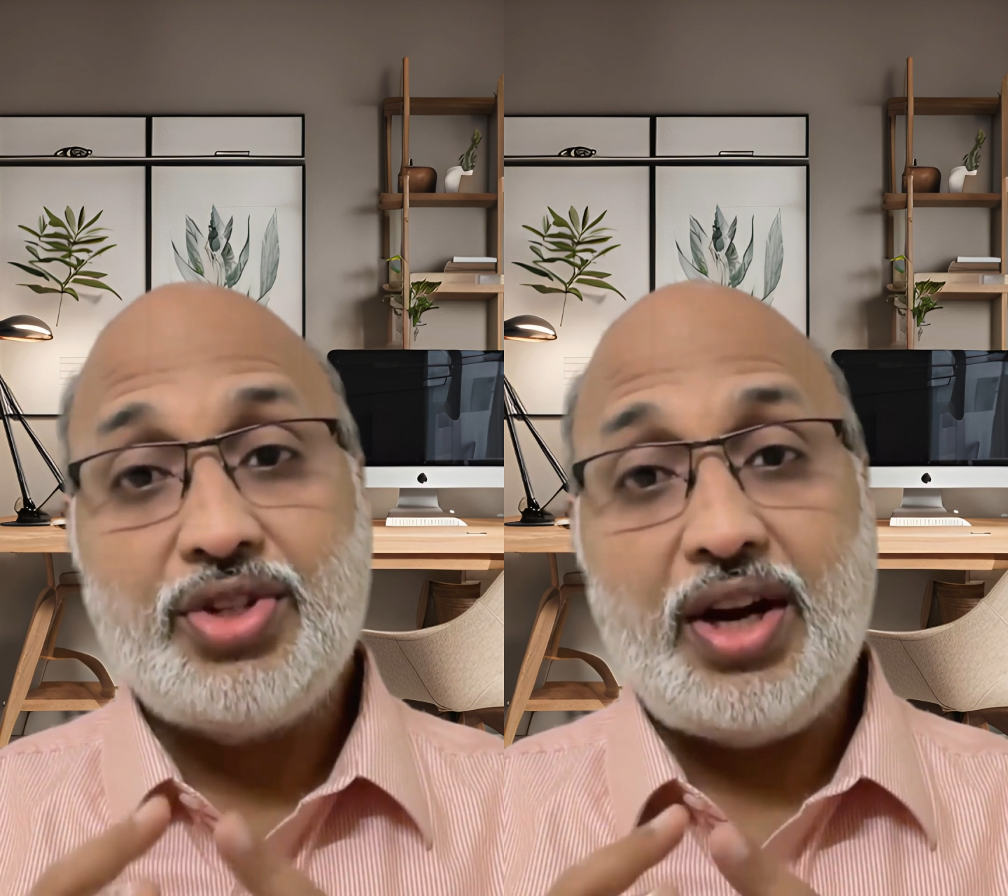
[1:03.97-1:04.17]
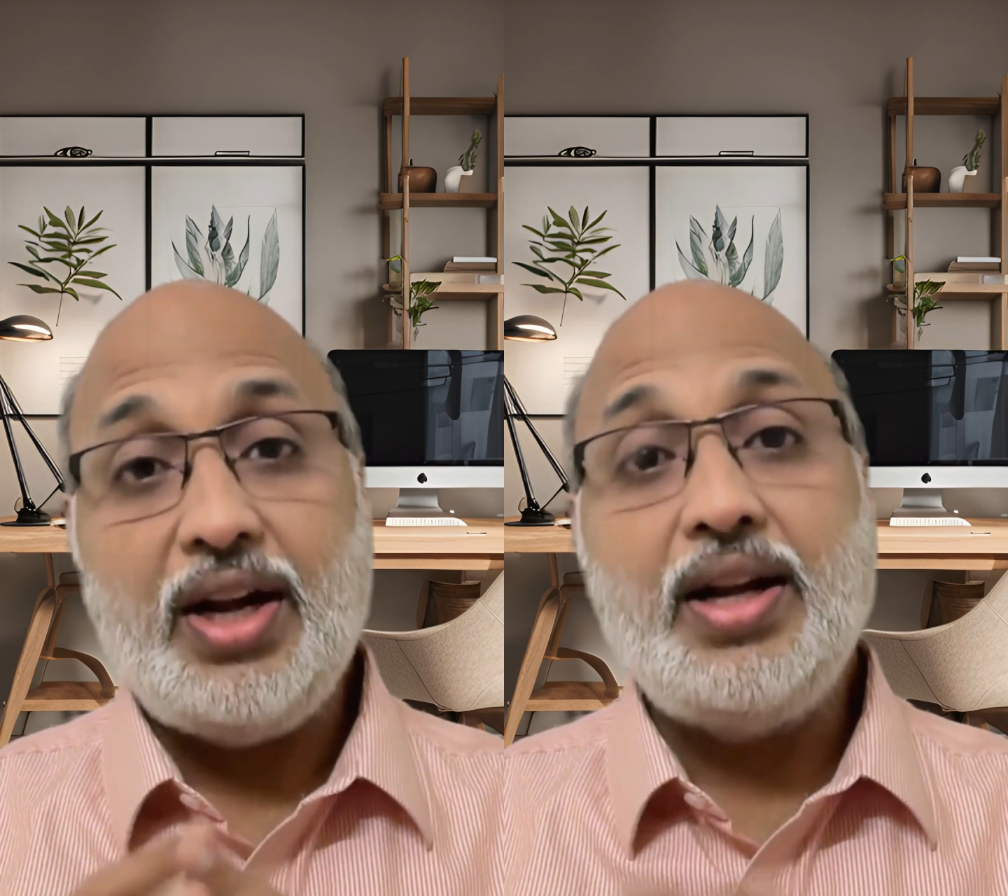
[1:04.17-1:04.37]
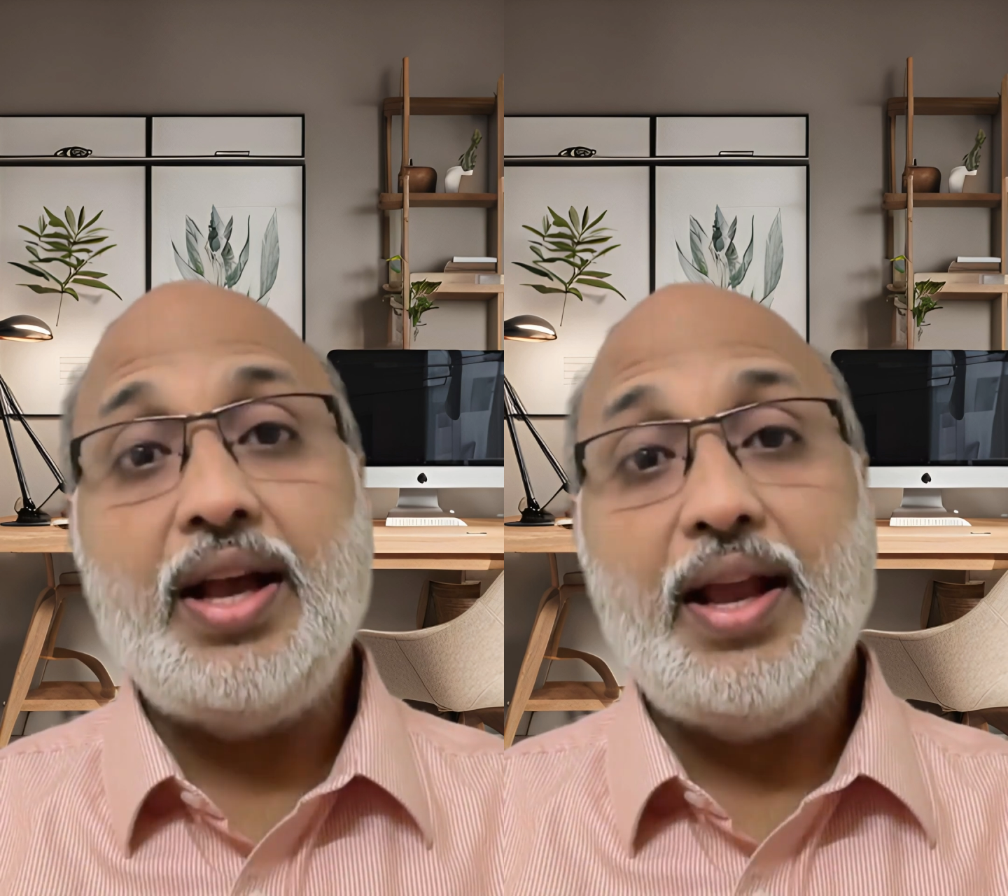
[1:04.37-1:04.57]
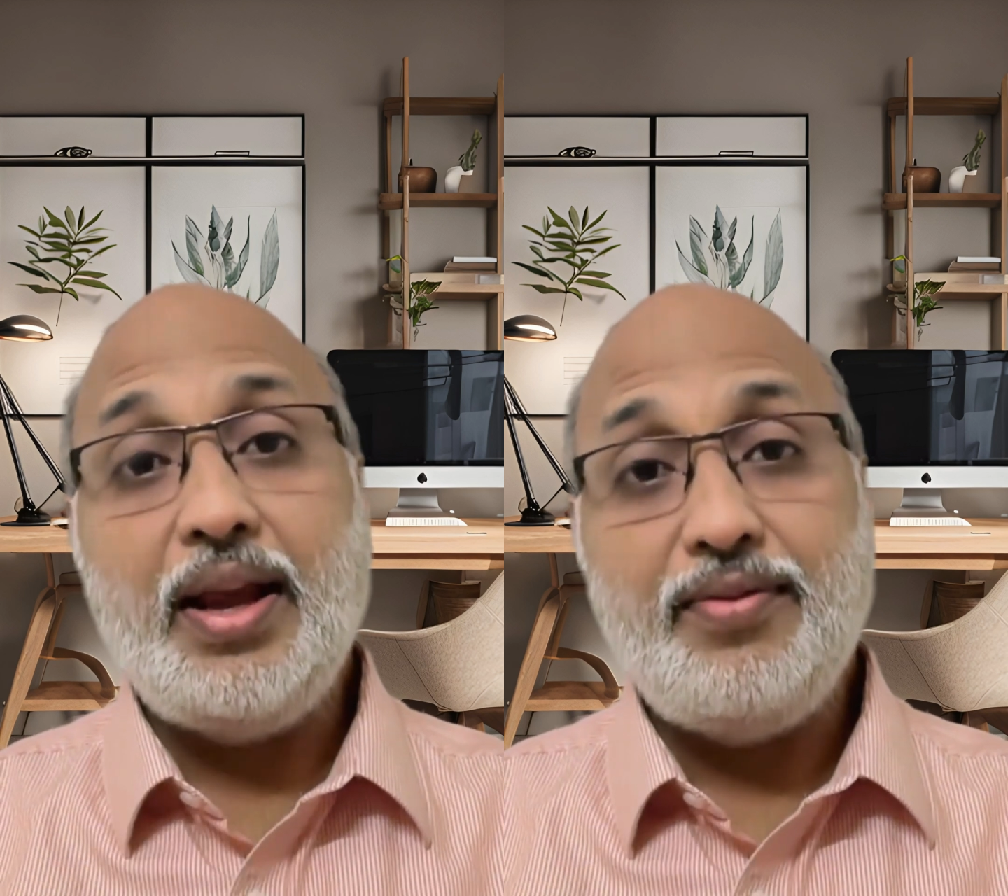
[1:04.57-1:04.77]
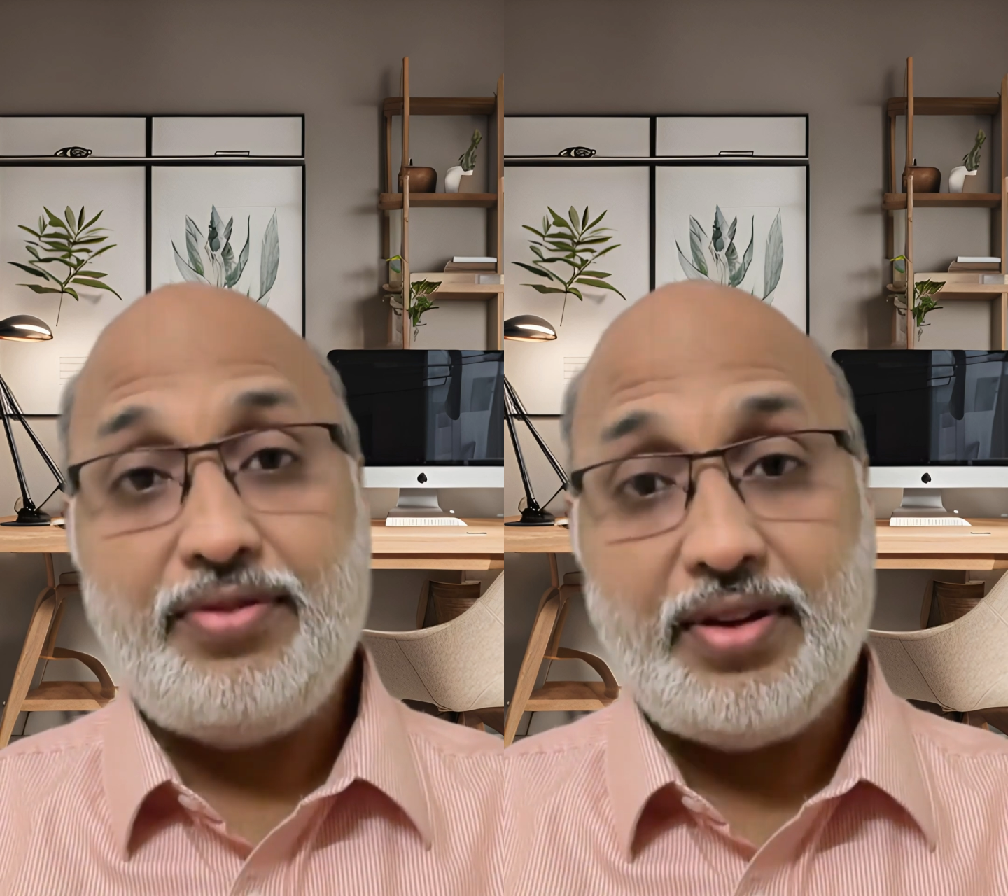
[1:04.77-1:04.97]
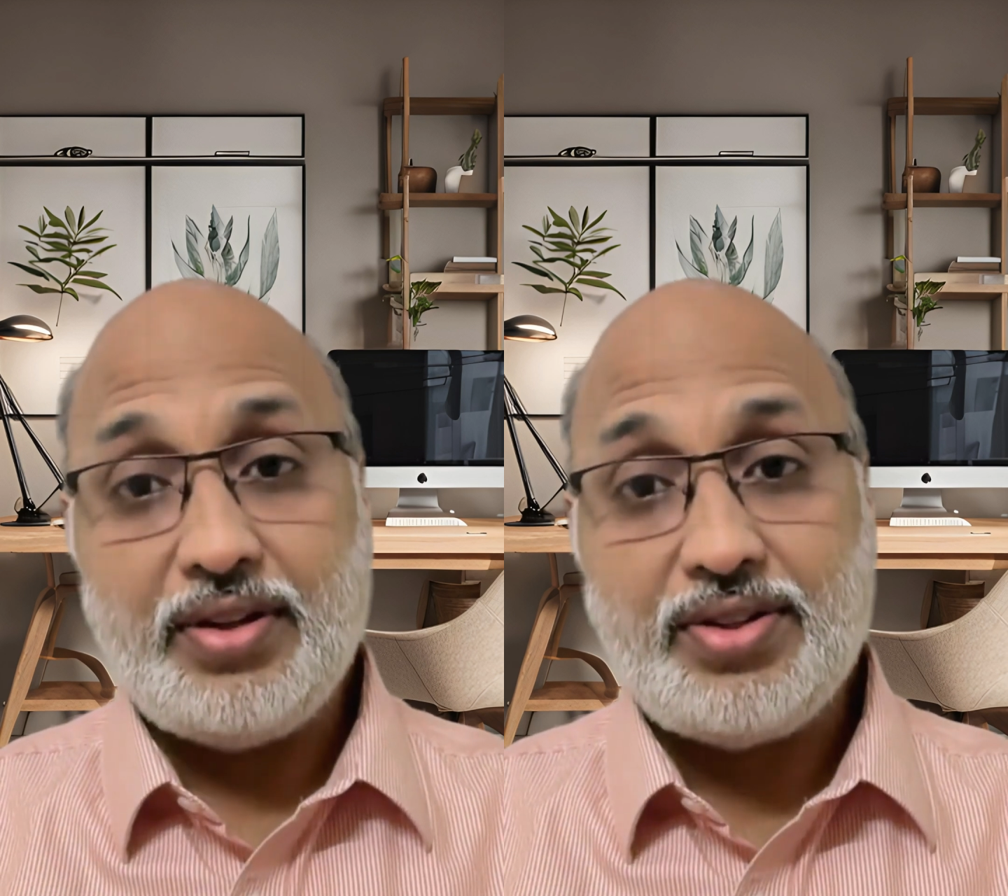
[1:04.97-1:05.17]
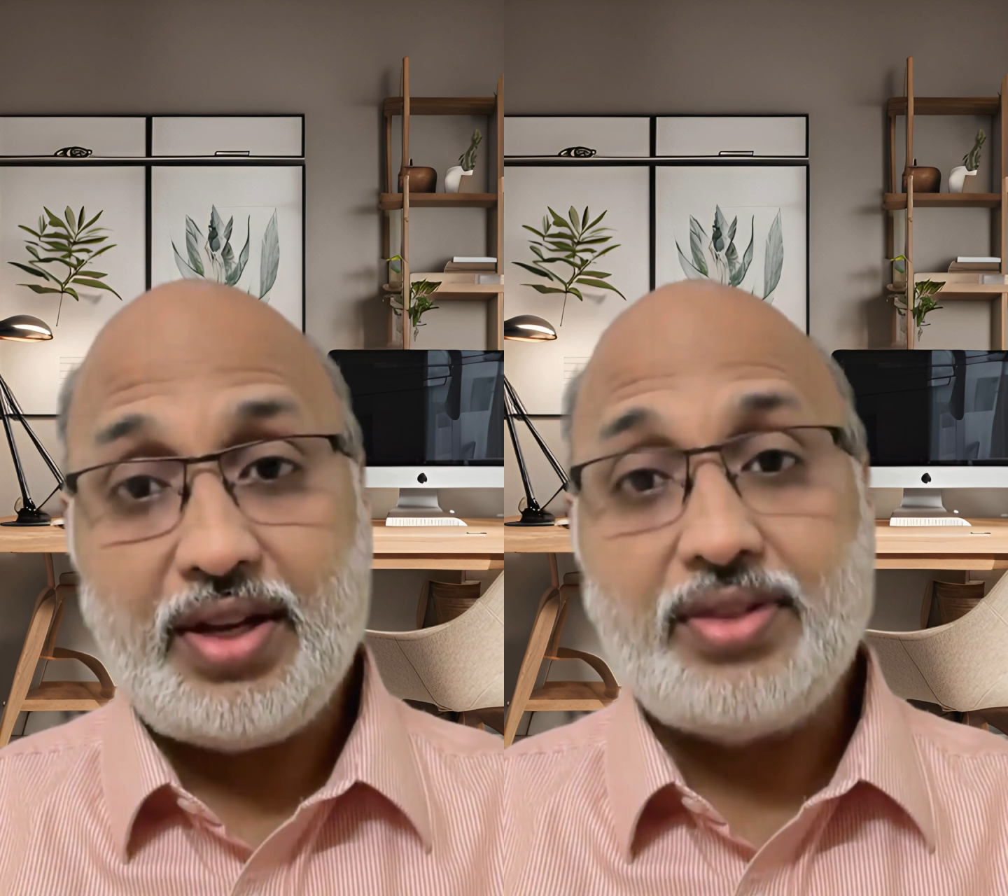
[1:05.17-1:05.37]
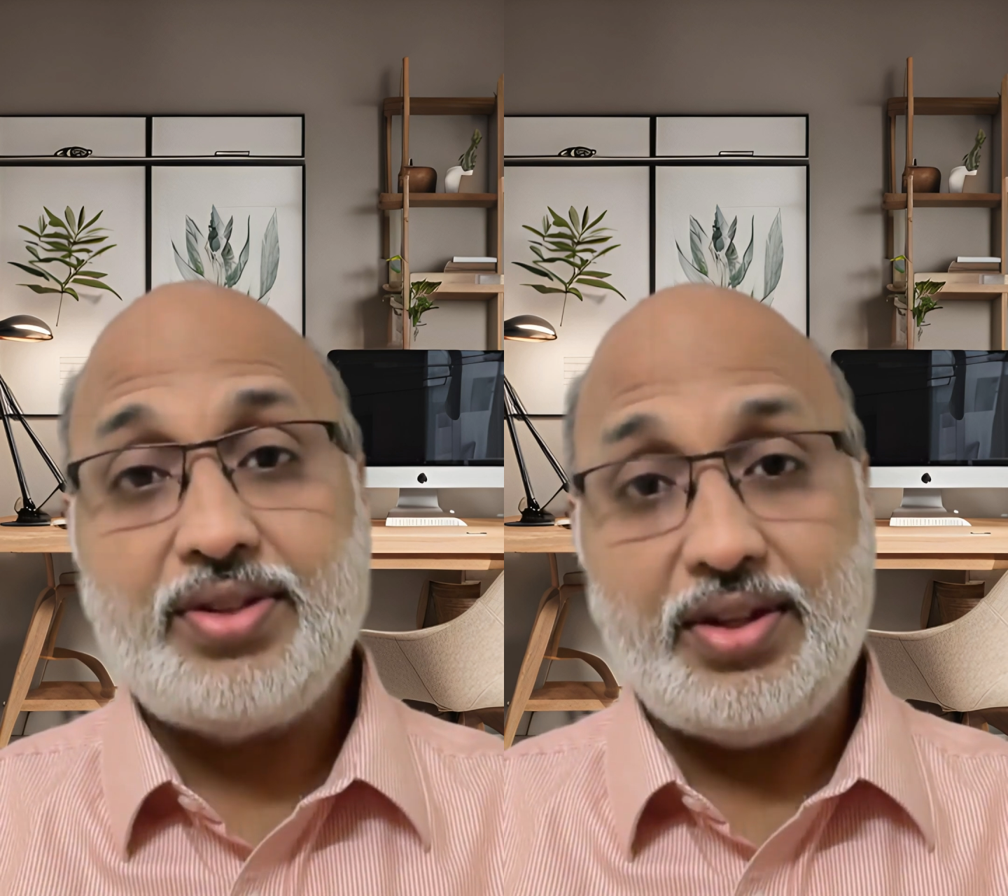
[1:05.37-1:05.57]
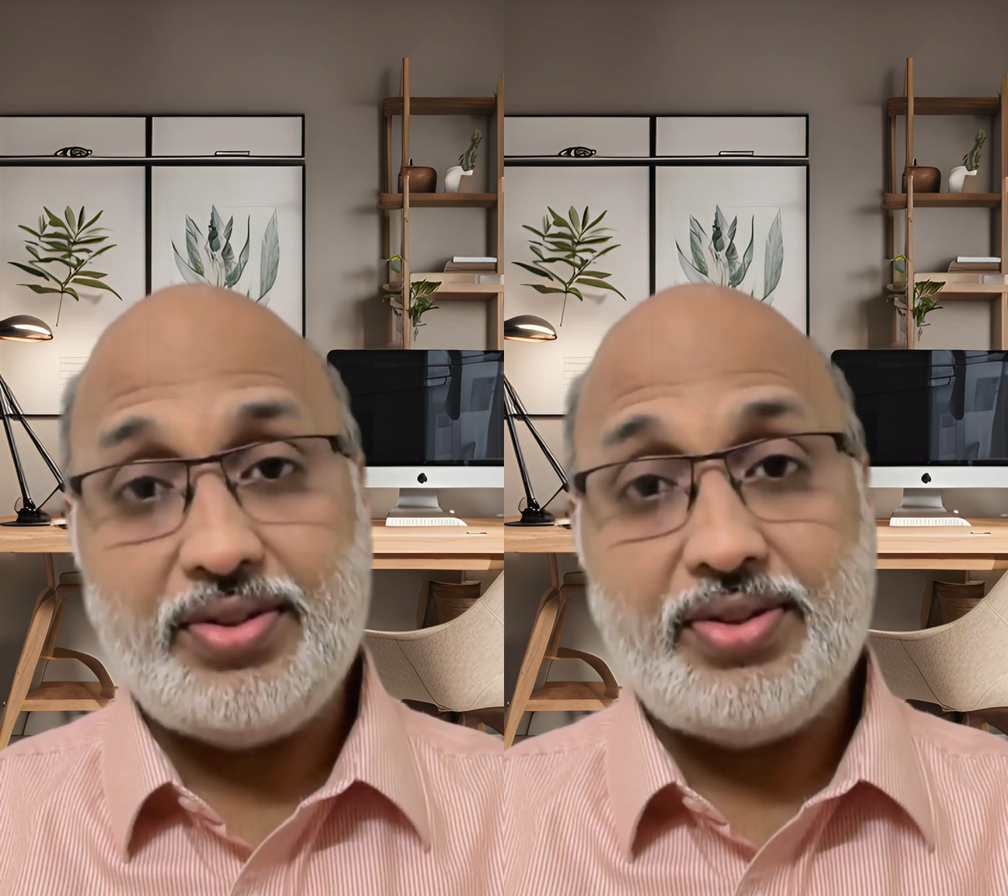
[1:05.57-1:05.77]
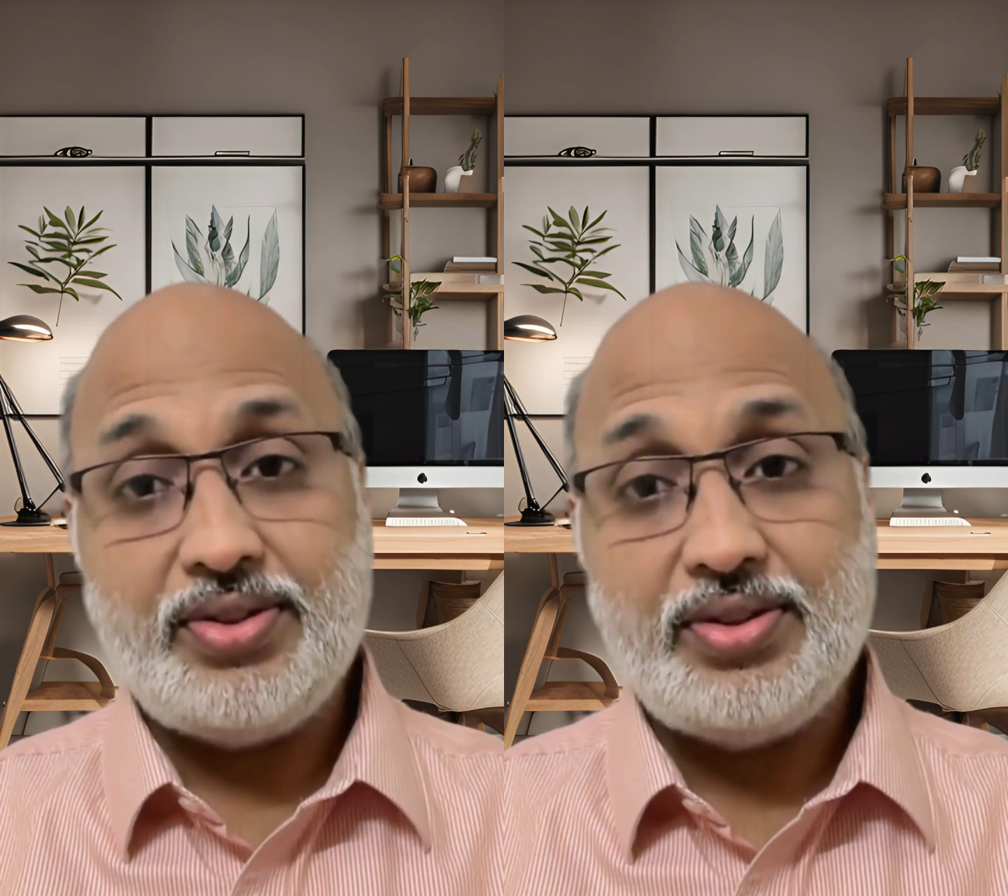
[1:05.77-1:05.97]
child aim for
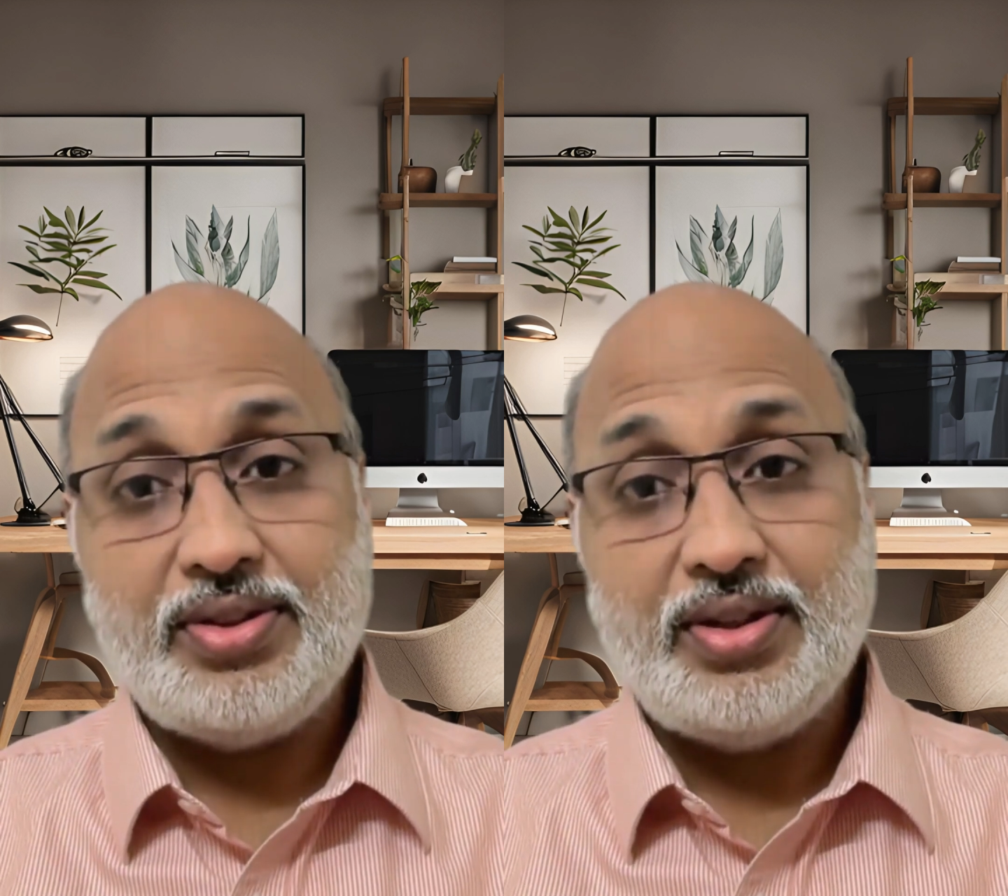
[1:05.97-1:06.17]
success,